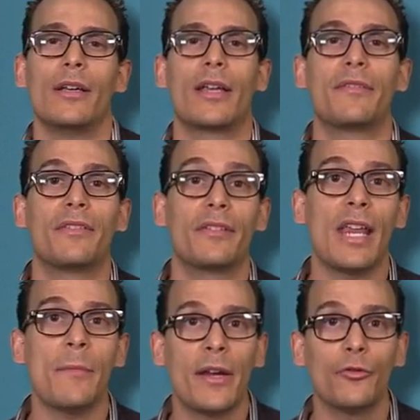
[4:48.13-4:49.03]
gets the
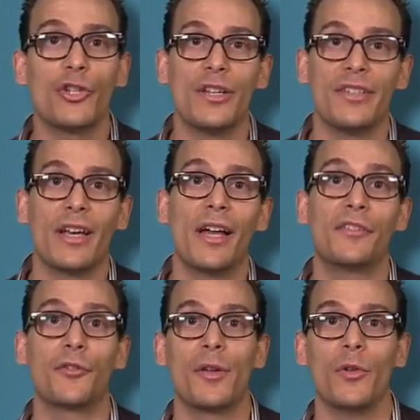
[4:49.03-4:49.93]
same analgesia
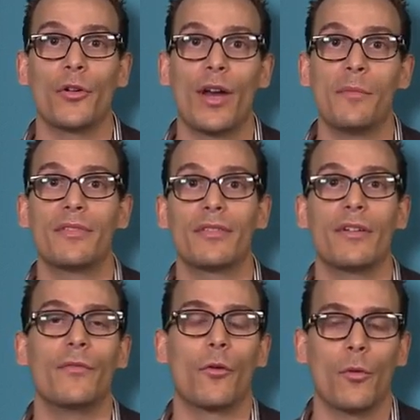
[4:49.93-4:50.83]
as 30 milligrams
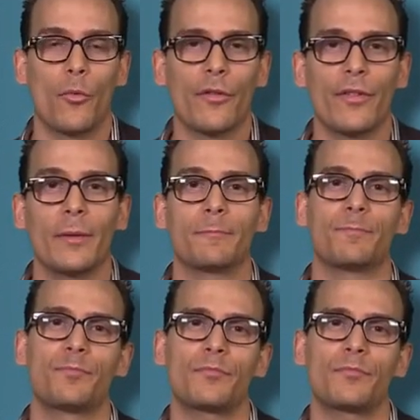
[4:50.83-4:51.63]
of oral morphine.